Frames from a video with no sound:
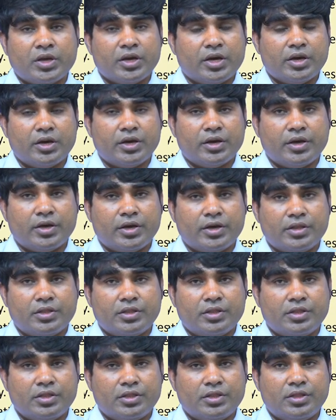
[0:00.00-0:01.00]

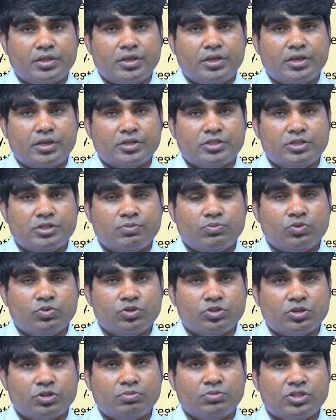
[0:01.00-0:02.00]
And the
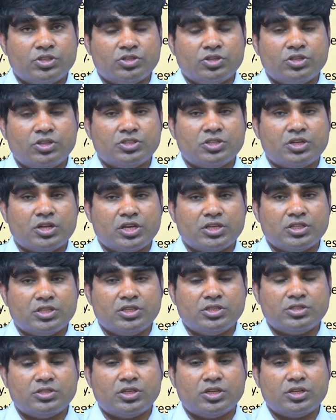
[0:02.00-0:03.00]
simple submission is like
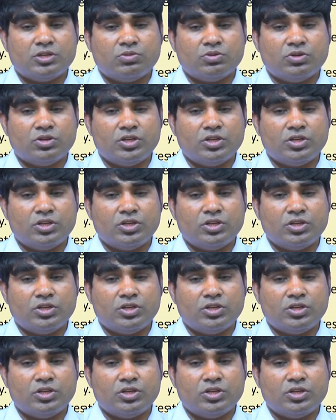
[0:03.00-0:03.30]
this, that